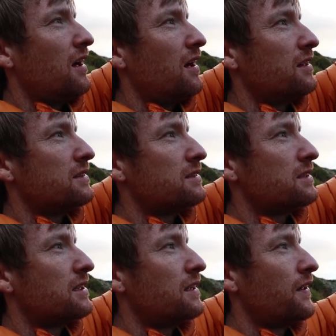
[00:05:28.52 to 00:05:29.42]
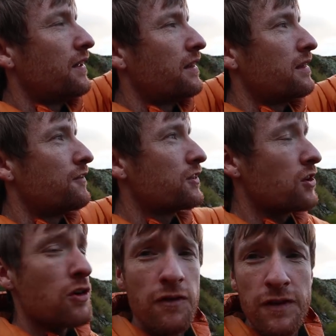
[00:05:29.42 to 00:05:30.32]
And the
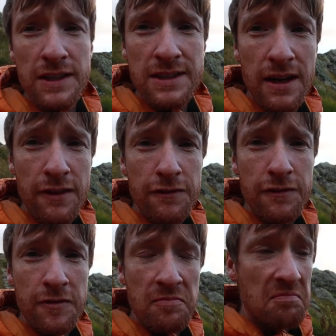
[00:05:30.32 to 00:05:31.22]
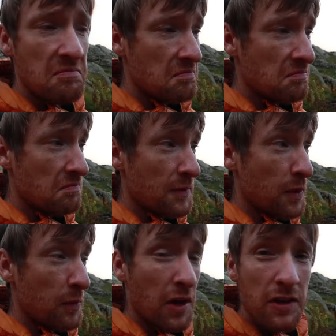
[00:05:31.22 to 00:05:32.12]
photography itself,
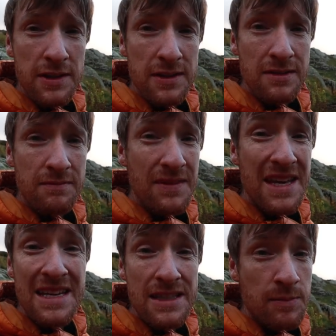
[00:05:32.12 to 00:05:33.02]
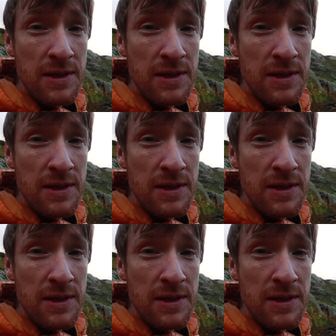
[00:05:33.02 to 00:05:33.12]
I'll be honest, easy